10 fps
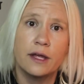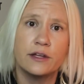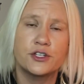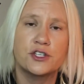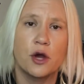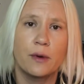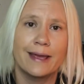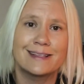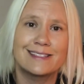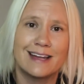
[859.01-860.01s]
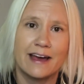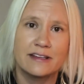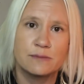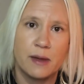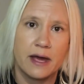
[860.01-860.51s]
it's showing it's not
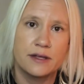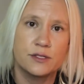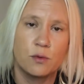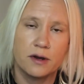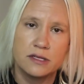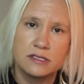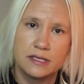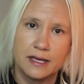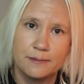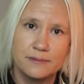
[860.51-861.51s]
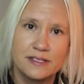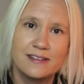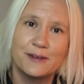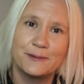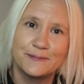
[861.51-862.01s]
as bad as what it seems.